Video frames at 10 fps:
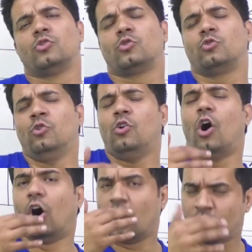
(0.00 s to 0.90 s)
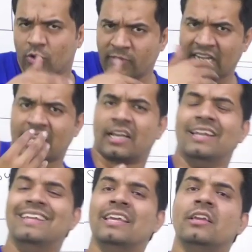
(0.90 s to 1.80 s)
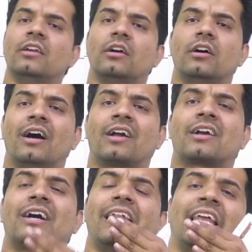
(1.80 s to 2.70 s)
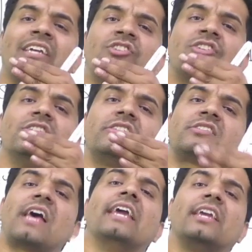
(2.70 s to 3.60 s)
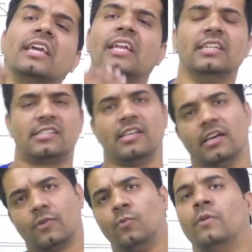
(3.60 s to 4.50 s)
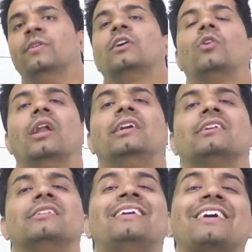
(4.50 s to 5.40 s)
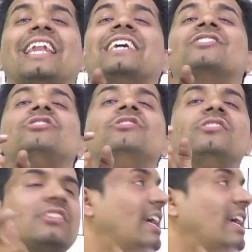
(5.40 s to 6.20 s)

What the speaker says: So automatically a collection cycle is there. We will call it as a collection